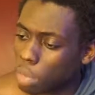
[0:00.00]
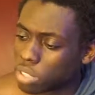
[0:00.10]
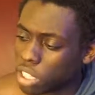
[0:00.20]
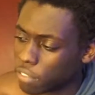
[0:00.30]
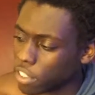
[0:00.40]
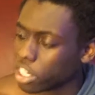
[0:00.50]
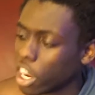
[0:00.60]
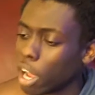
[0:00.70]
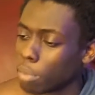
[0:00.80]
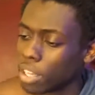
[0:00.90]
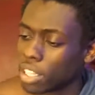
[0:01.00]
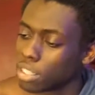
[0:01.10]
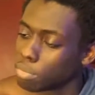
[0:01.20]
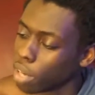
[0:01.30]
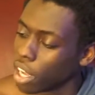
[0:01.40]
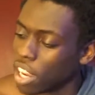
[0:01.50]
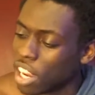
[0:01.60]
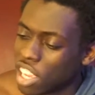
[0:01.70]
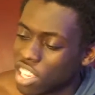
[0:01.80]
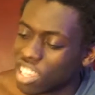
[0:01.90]
different topics. But
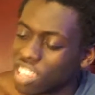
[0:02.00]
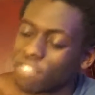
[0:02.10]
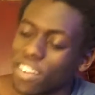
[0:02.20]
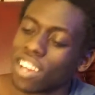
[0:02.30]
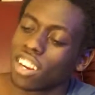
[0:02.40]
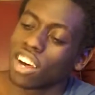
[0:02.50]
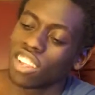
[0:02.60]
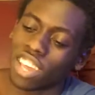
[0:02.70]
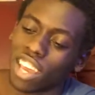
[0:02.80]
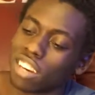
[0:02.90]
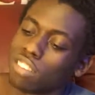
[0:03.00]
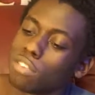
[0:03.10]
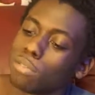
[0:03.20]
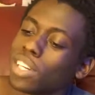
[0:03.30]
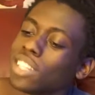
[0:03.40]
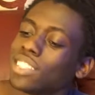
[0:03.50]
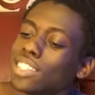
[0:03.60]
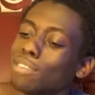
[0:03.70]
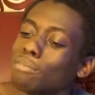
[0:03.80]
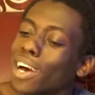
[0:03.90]
you can find all that information
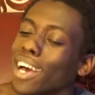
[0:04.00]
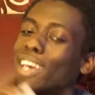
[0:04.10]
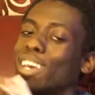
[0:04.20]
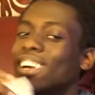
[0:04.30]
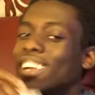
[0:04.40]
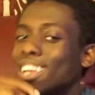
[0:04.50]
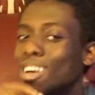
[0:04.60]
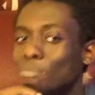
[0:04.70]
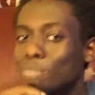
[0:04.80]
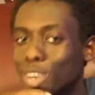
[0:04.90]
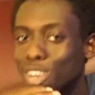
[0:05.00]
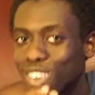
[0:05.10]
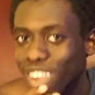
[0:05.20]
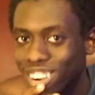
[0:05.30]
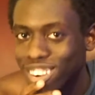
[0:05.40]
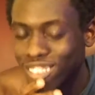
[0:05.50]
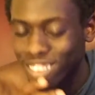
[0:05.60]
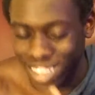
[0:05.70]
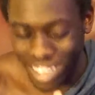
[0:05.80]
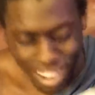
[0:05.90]
in my book right over
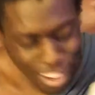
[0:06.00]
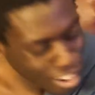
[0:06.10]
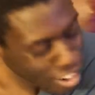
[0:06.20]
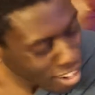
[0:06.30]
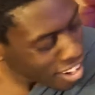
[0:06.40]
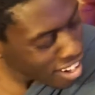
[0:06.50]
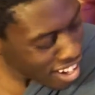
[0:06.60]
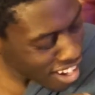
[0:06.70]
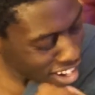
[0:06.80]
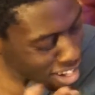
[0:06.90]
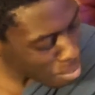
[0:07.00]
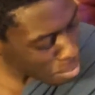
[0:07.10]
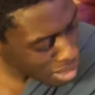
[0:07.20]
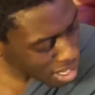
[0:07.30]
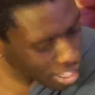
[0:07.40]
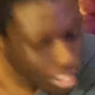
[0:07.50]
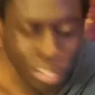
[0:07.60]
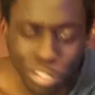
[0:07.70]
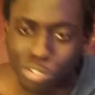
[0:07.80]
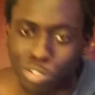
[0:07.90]
here. Alright,
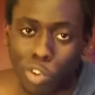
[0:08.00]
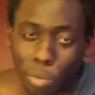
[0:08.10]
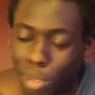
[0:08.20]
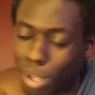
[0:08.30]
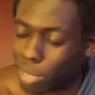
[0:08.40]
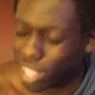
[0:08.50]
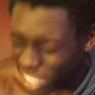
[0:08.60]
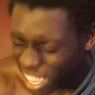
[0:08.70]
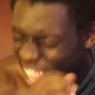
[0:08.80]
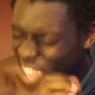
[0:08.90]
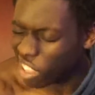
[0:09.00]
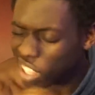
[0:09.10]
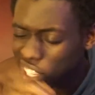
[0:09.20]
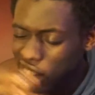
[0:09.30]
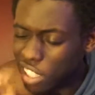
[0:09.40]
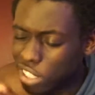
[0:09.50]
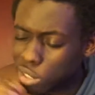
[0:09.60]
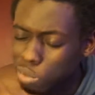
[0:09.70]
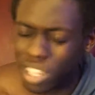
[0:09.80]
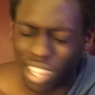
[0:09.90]
Plato's Republic. Elegant and
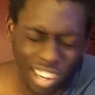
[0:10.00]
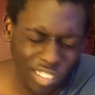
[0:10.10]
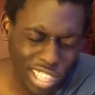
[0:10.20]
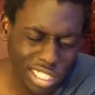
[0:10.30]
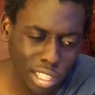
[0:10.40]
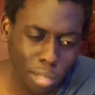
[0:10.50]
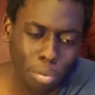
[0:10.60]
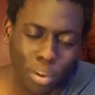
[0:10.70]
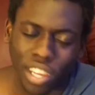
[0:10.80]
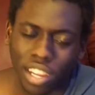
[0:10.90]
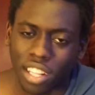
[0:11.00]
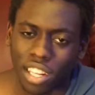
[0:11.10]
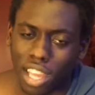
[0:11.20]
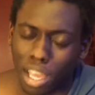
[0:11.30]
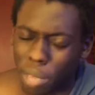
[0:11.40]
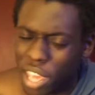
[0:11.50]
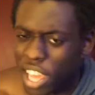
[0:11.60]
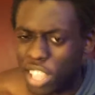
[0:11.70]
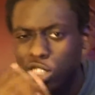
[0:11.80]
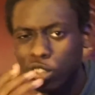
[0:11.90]
sweet and right to the point on the name.
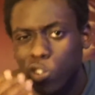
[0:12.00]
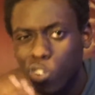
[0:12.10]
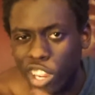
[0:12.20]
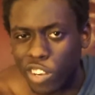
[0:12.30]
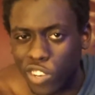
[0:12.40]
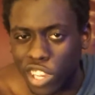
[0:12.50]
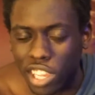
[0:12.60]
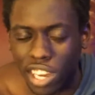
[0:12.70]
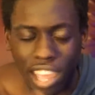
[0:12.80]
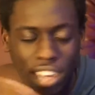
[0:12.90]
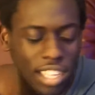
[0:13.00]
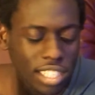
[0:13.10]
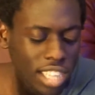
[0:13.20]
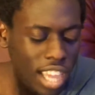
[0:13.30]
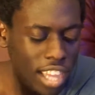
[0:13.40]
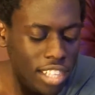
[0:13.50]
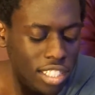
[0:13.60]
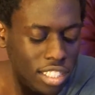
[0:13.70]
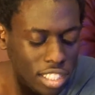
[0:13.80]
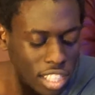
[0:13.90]
It's a great read. Any
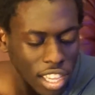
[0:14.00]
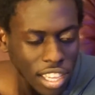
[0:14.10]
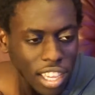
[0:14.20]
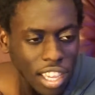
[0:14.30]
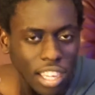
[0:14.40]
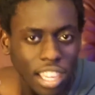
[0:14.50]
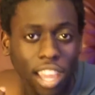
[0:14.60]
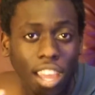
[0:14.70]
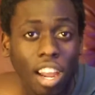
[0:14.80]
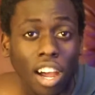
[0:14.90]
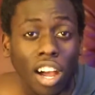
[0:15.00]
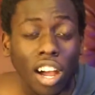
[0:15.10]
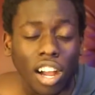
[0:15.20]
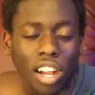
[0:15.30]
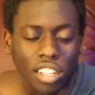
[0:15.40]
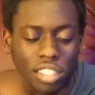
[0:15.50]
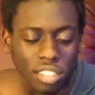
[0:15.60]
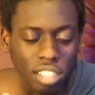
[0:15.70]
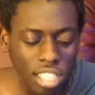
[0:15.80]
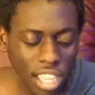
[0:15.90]
ages can get
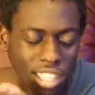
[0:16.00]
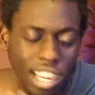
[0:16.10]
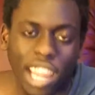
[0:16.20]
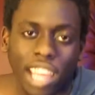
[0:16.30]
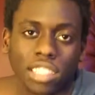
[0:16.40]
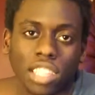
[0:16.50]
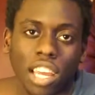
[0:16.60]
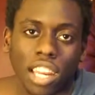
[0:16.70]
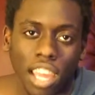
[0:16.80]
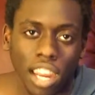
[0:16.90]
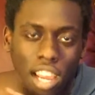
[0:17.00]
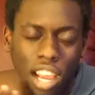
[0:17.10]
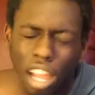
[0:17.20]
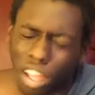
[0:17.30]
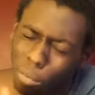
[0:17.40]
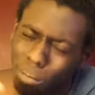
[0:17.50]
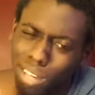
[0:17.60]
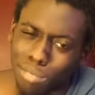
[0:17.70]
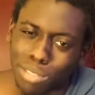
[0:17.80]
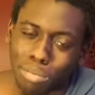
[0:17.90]
their hands on it. I'll make
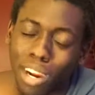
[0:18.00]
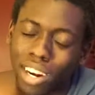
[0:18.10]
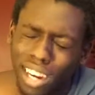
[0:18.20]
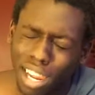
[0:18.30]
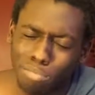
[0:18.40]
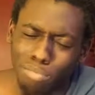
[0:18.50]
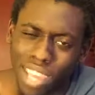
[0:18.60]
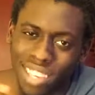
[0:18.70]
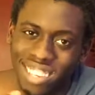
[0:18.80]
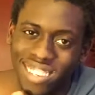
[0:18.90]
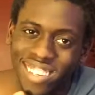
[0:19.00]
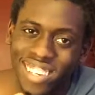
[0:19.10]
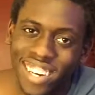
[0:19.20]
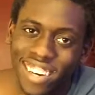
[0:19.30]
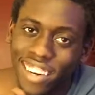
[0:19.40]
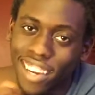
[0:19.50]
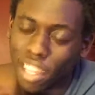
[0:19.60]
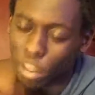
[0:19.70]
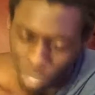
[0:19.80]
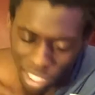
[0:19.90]
them smarter, I bet you.
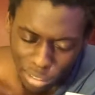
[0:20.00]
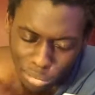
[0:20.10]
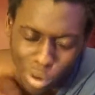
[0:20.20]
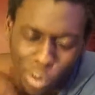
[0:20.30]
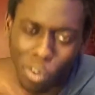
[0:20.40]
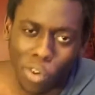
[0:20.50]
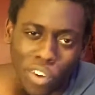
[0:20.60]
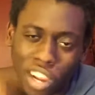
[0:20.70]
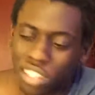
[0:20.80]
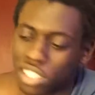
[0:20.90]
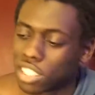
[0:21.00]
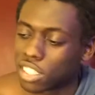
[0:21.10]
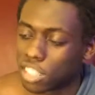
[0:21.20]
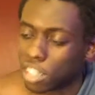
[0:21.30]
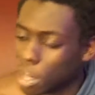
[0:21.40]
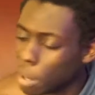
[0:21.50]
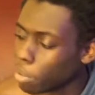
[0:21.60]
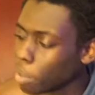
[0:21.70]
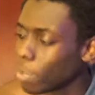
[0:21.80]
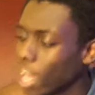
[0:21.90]
Alright? Make them more whole-rounded children.
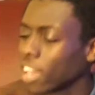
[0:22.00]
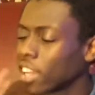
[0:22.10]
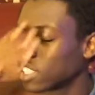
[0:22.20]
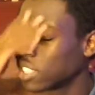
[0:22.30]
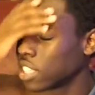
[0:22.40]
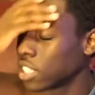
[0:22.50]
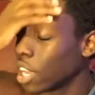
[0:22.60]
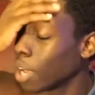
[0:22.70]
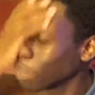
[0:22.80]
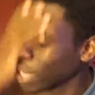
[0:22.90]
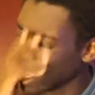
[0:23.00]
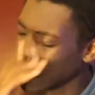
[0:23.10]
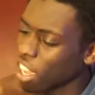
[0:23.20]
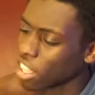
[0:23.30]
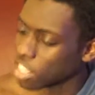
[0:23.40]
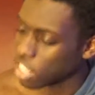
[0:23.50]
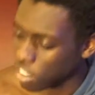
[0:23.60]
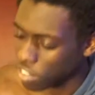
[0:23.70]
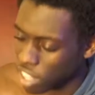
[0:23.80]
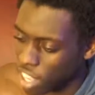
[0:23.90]
But back onto the topic on how to
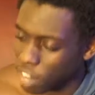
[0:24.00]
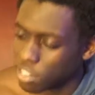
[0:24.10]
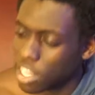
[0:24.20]
live in life.